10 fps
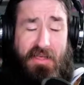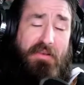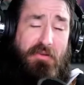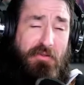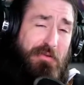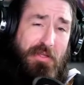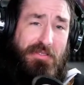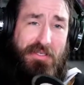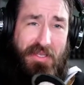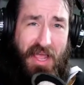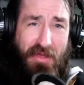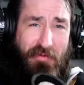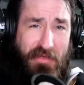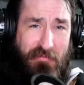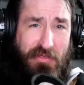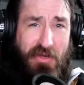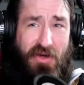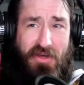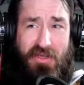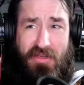including today, we
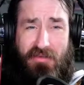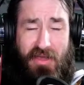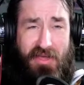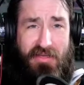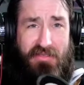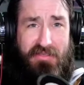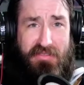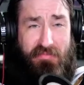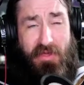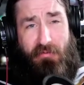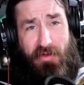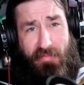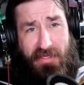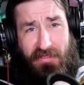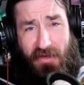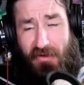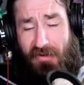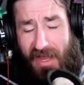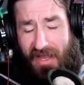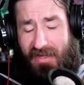talk Sabikui Bisco,
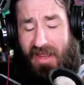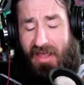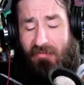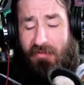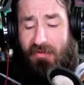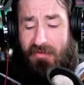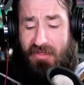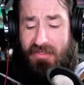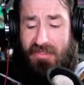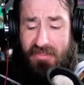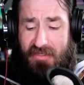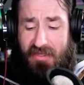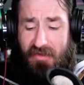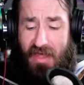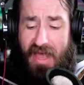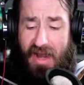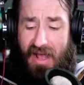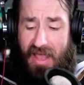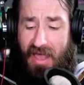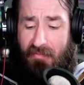and we'll continue that.
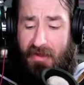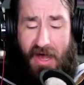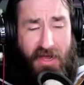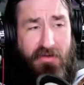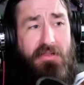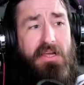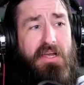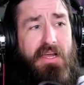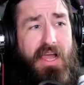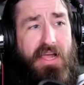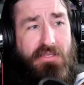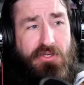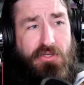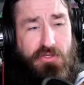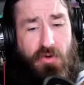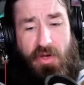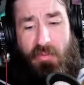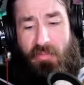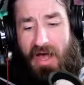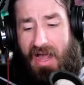I am Kyle, and
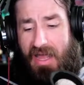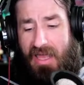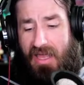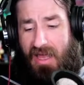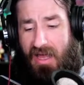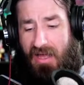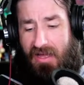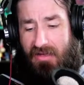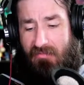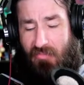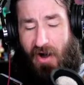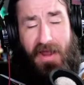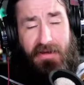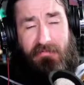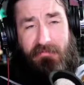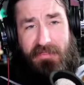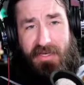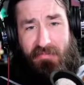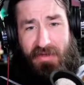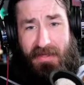joined by Brian. What's
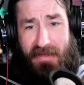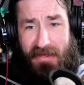up, bud?